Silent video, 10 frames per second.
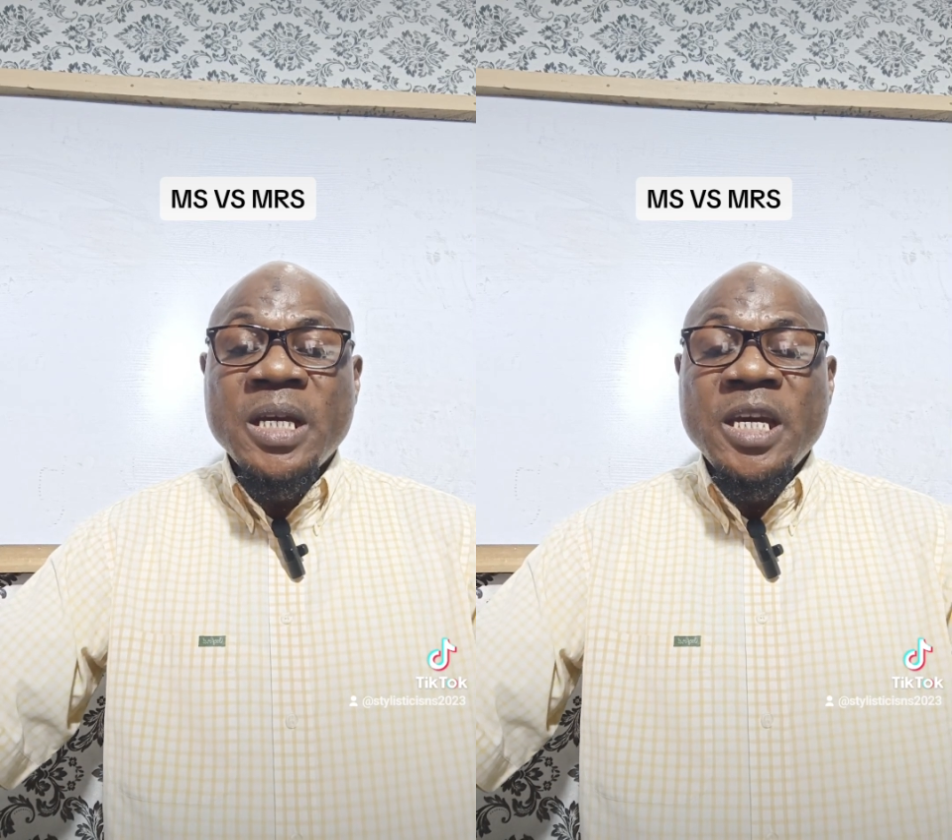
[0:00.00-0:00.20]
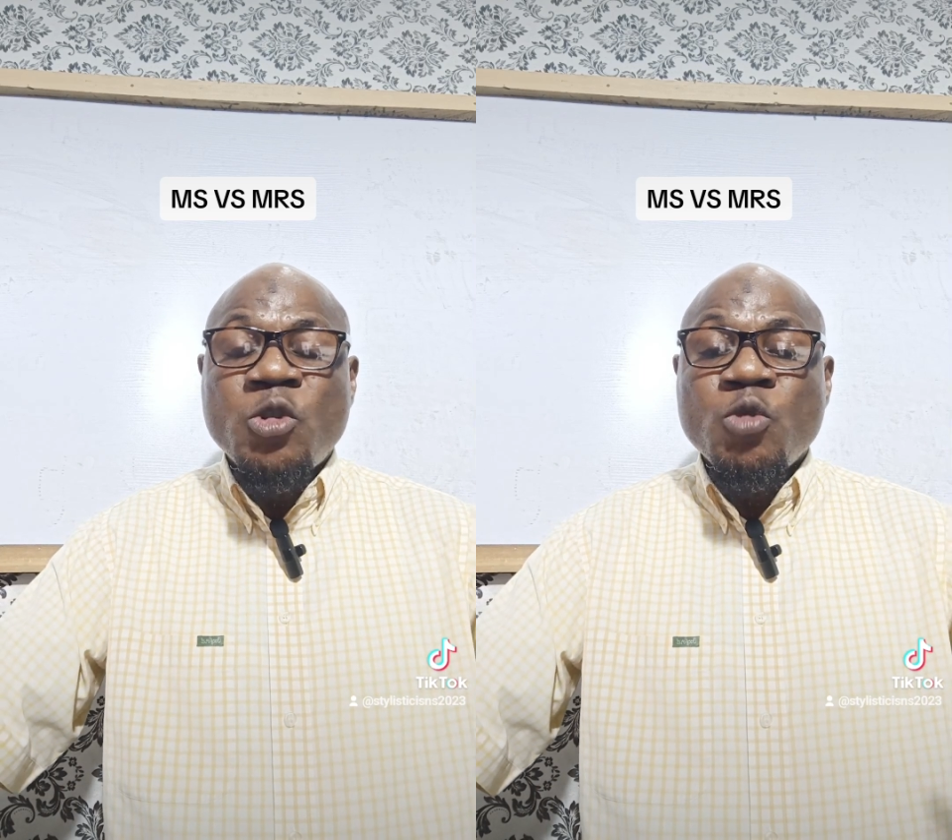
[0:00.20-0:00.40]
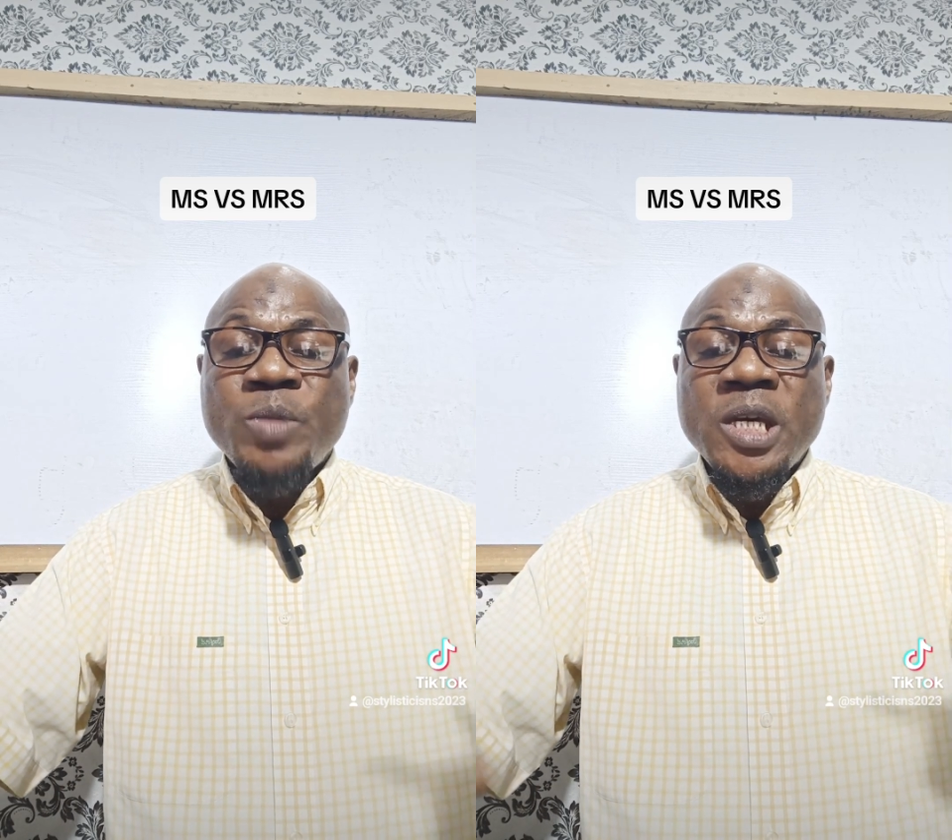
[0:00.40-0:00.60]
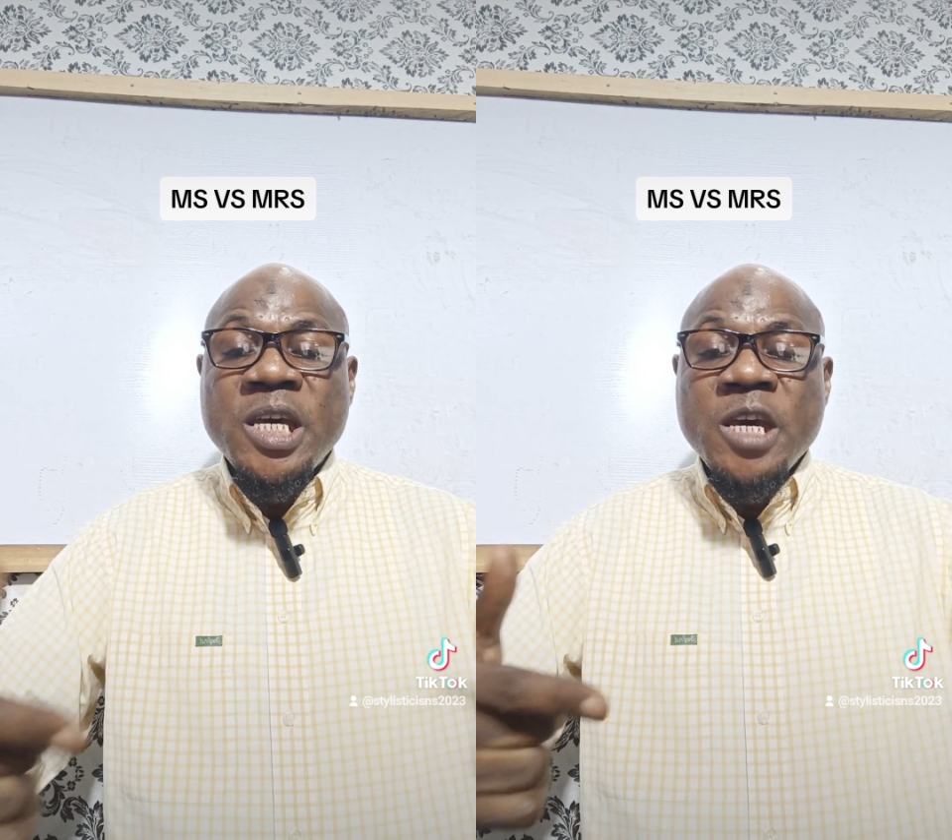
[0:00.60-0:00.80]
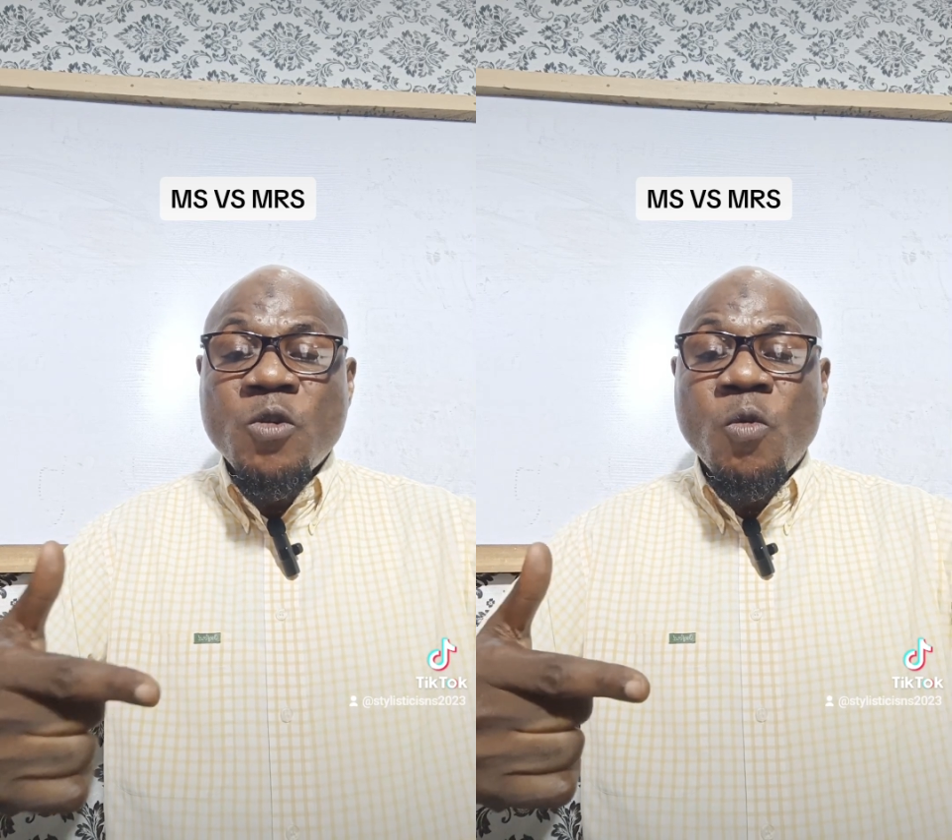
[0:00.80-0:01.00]
it will be
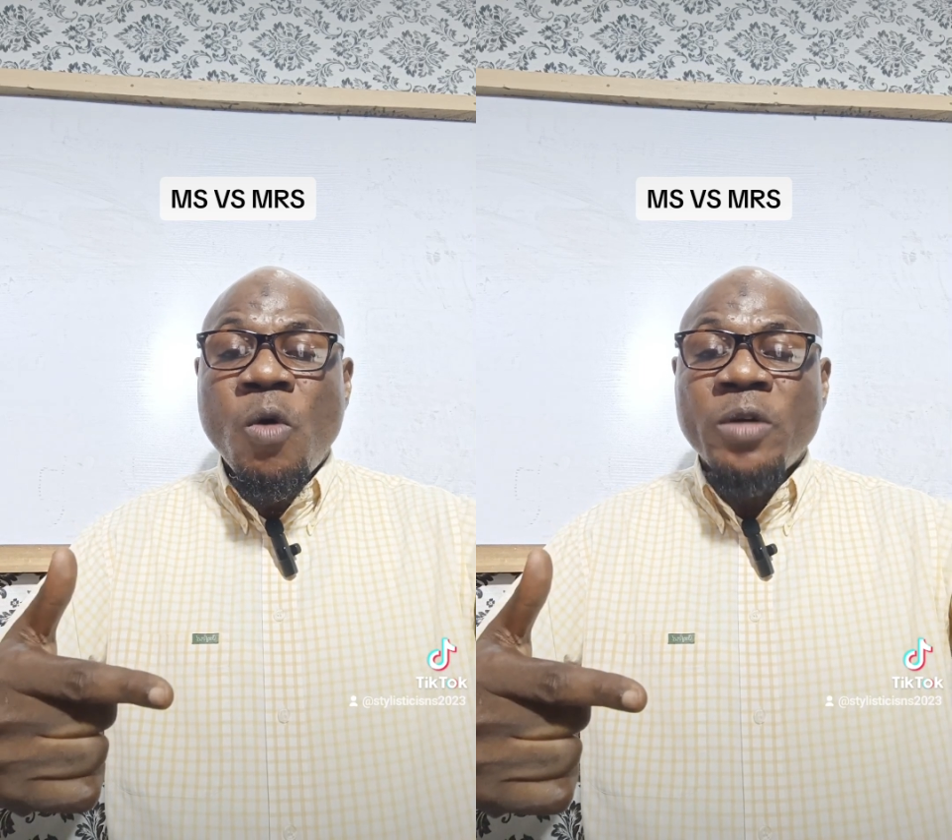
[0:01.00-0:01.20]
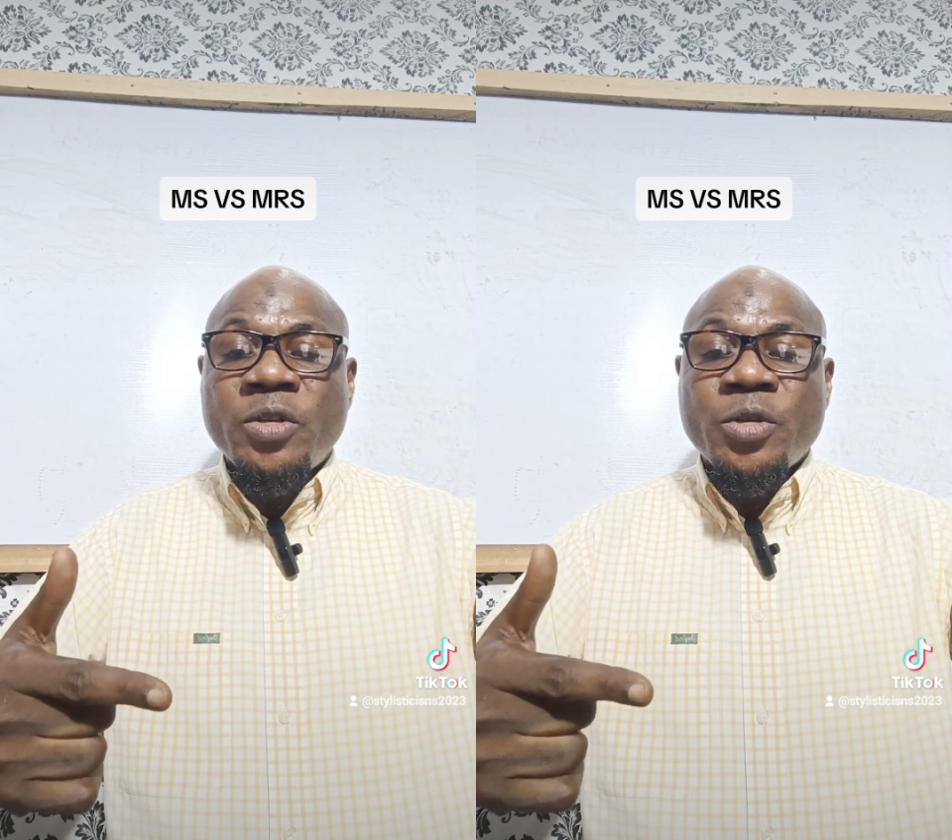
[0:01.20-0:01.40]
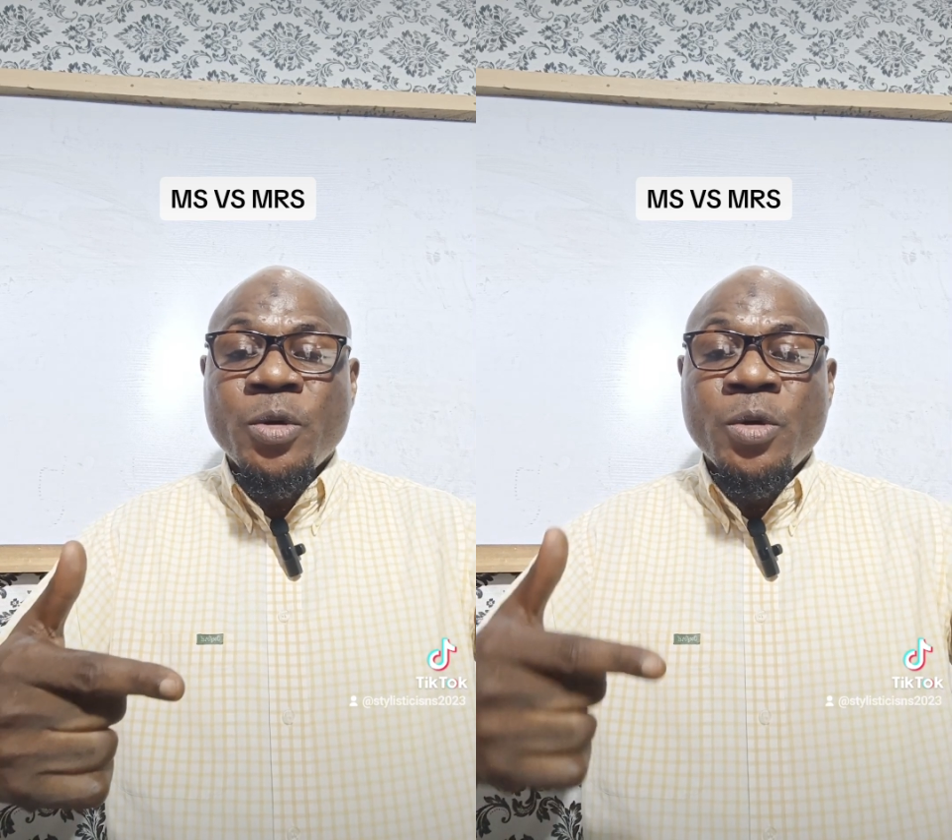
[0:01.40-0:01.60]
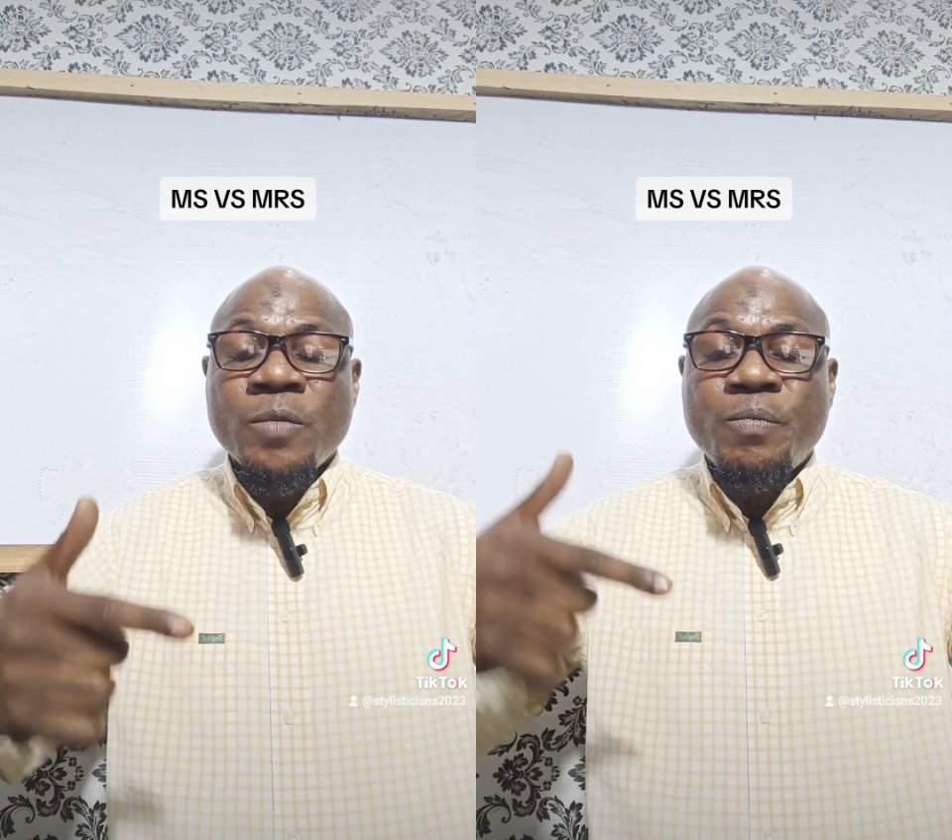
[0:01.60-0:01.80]
equal to